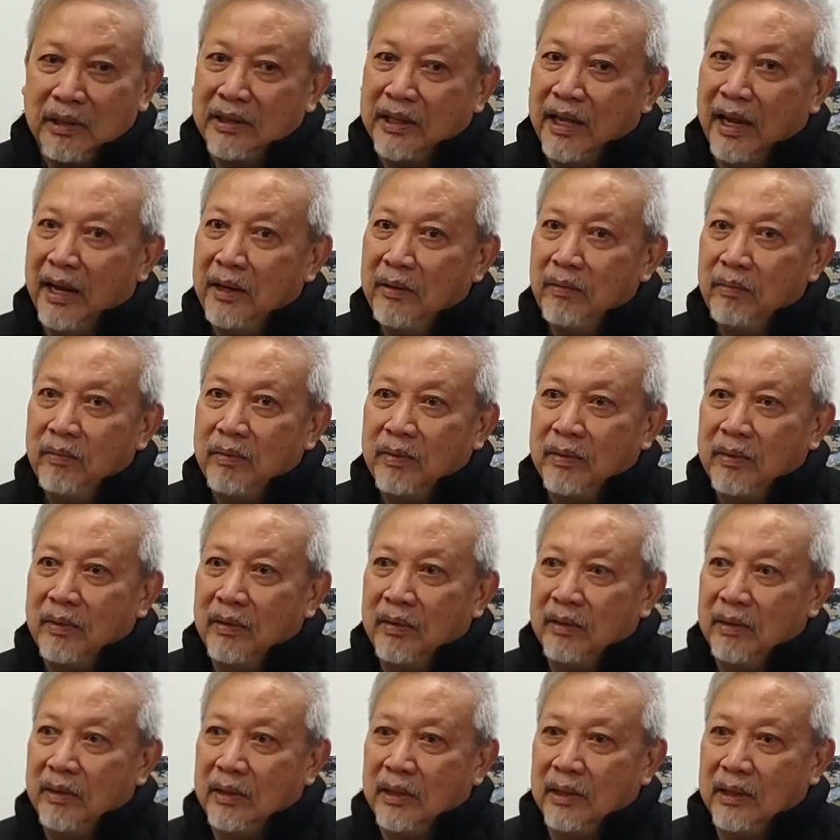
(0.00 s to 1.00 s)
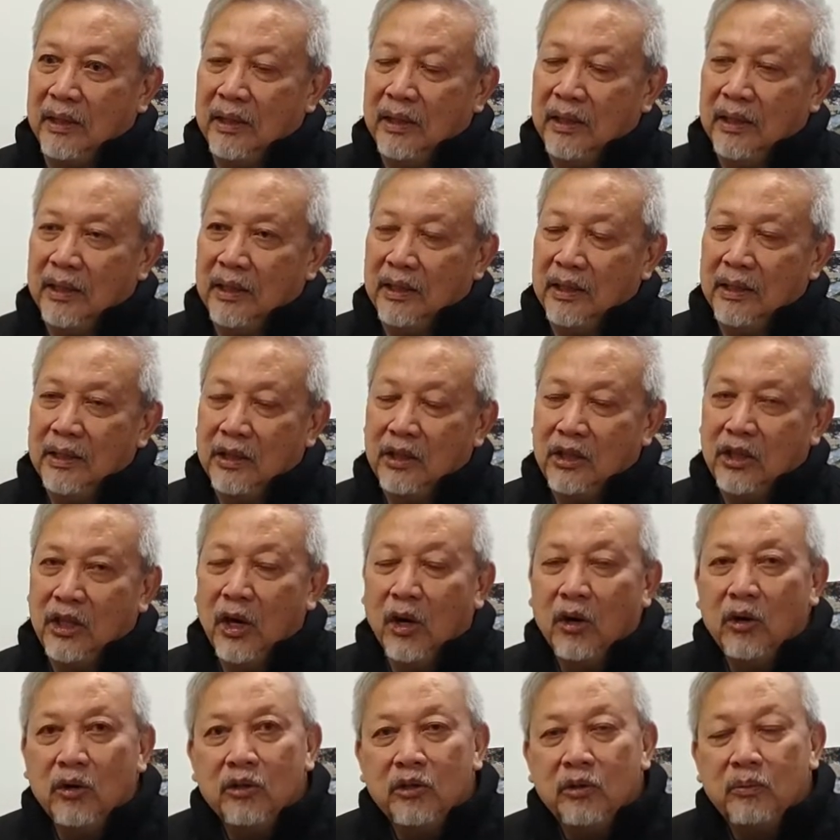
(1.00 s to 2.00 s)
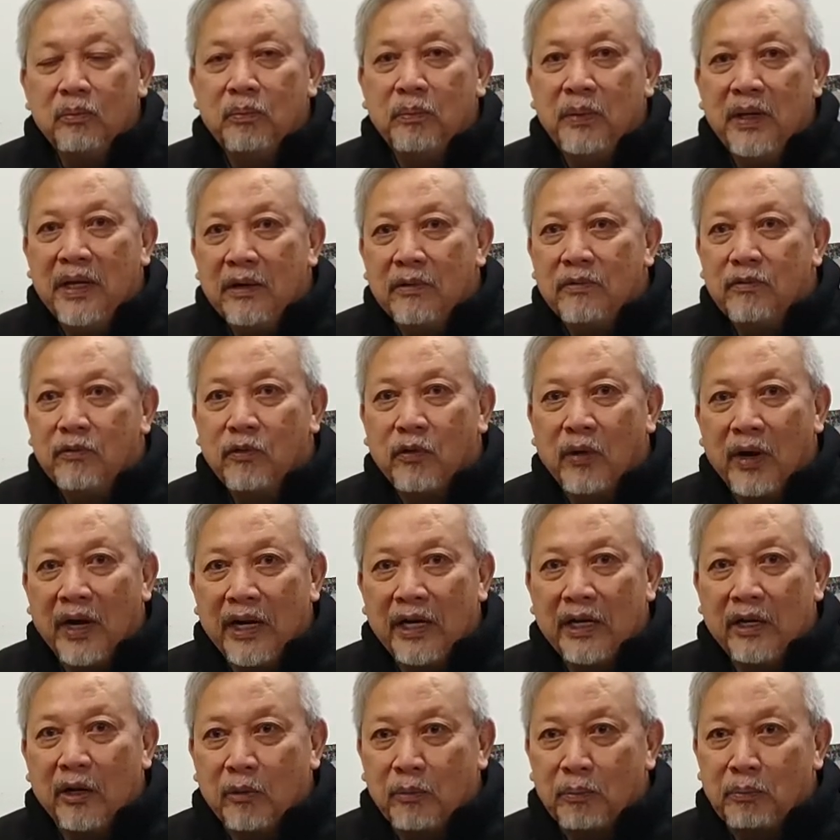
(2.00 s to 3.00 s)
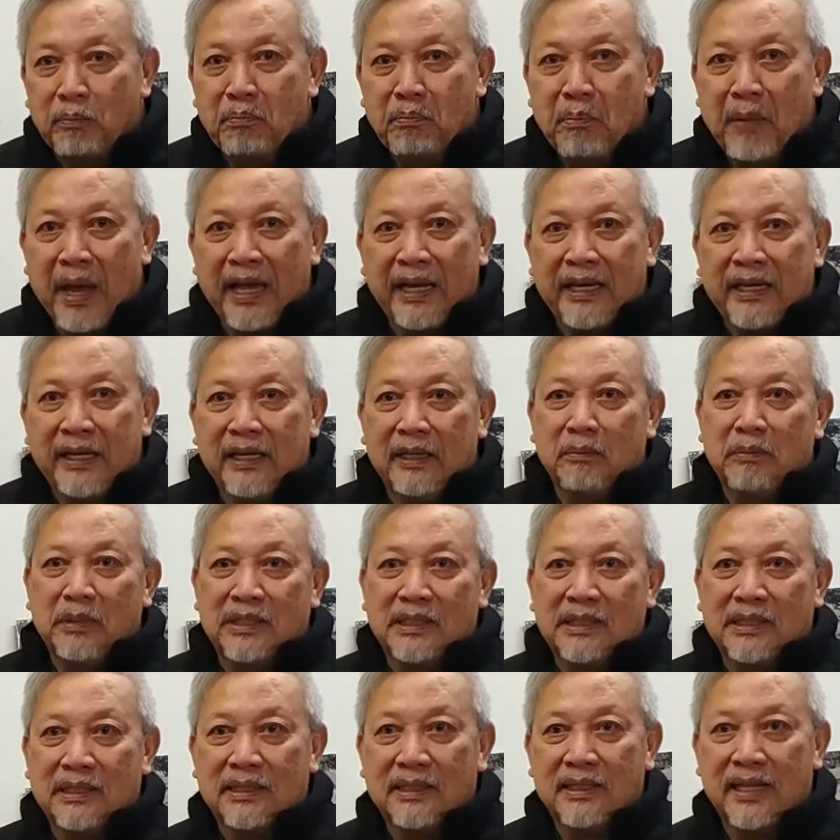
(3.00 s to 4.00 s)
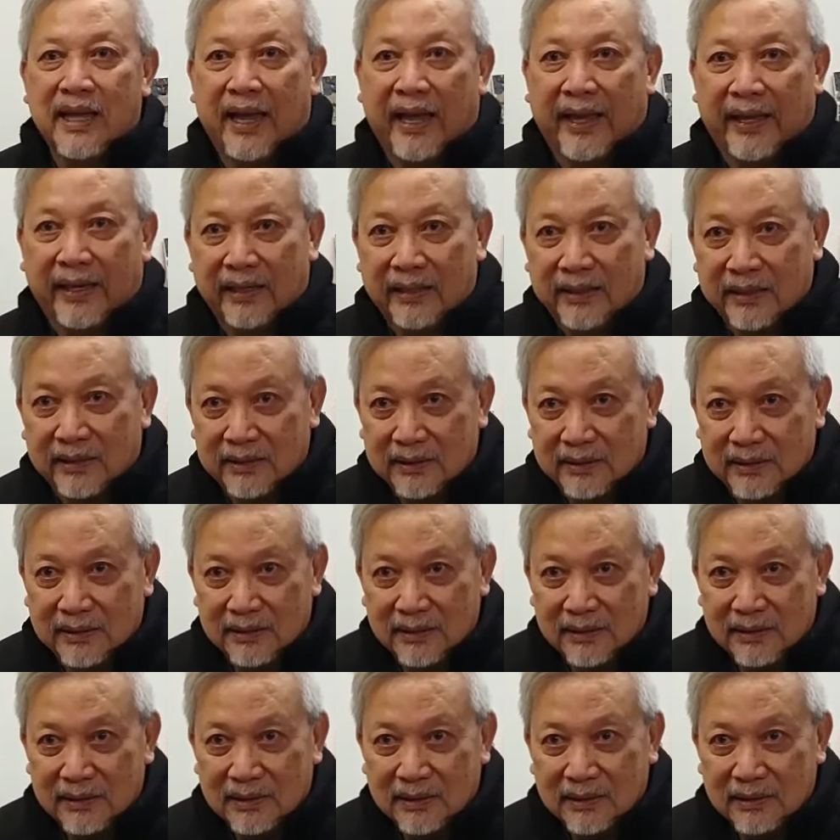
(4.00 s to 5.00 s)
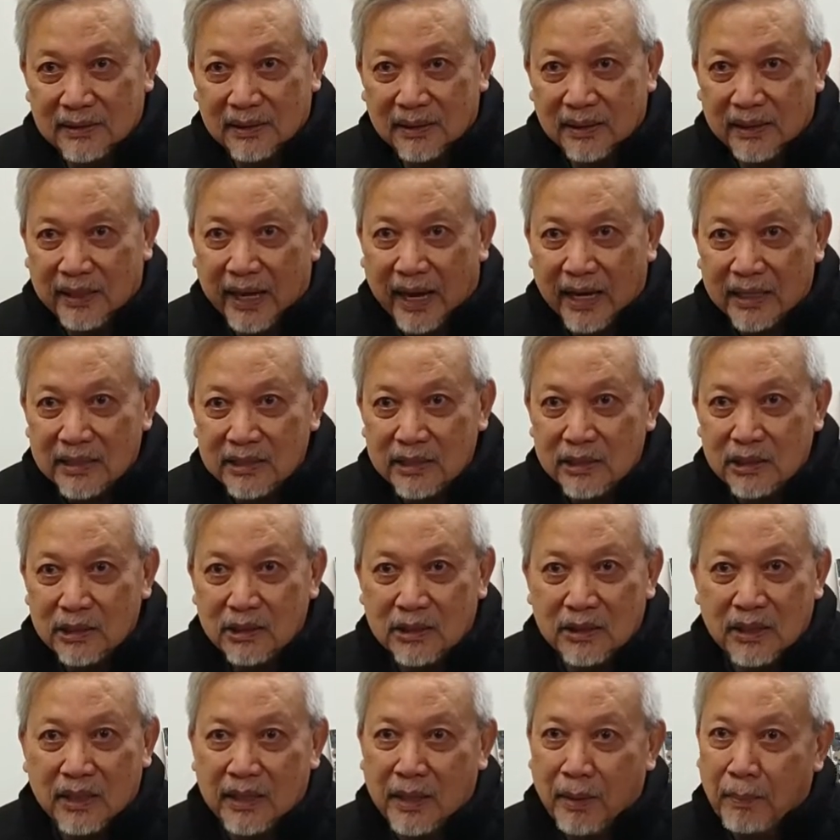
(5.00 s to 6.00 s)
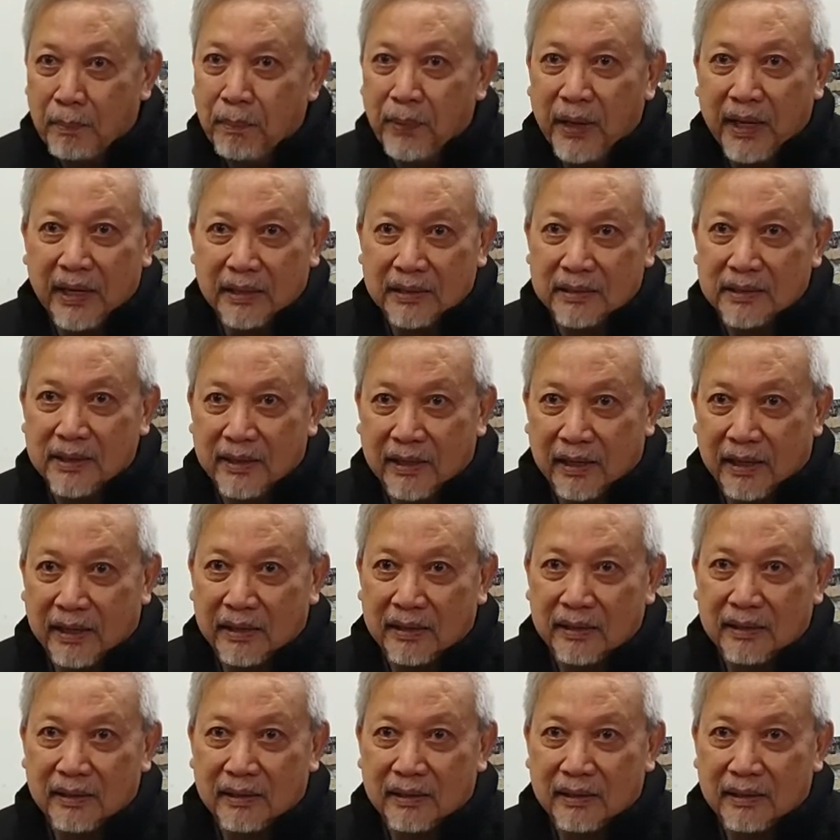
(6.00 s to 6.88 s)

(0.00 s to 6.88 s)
they don't be afraid of making mistakes. That's the biggest thing.